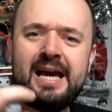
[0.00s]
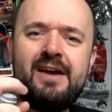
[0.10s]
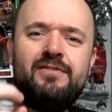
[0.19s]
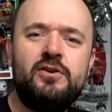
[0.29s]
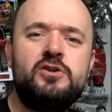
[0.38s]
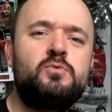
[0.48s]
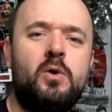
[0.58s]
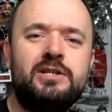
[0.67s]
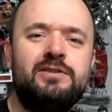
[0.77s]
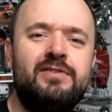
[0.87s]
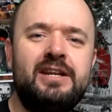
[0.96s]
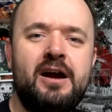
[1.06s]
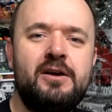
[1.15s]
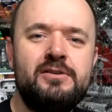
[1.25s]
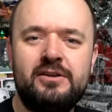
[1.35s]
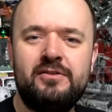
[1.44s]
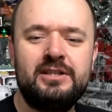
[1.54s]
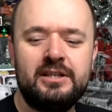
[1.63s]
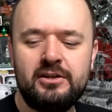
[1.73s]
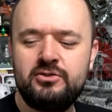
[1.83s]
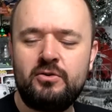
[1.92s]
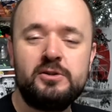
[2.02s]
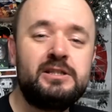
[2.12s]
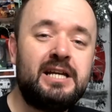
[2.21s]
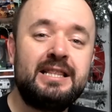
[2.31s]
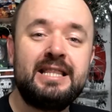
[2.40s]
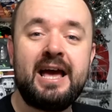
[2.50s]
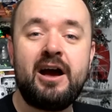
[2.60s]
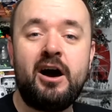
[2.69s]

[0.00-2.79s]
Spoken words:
If you're just watching videos, then obviously the controller's sitting there